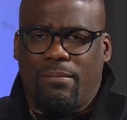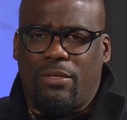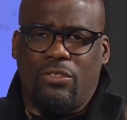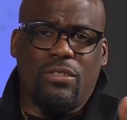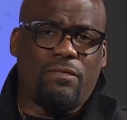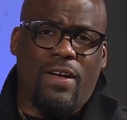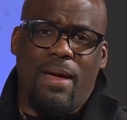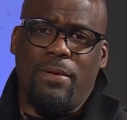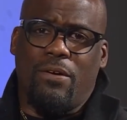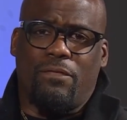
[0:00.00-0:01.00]
but you can
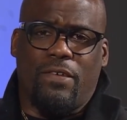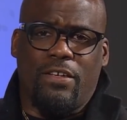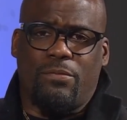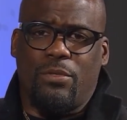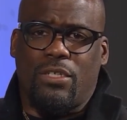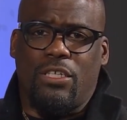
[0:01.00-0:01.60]
find me on Facebook and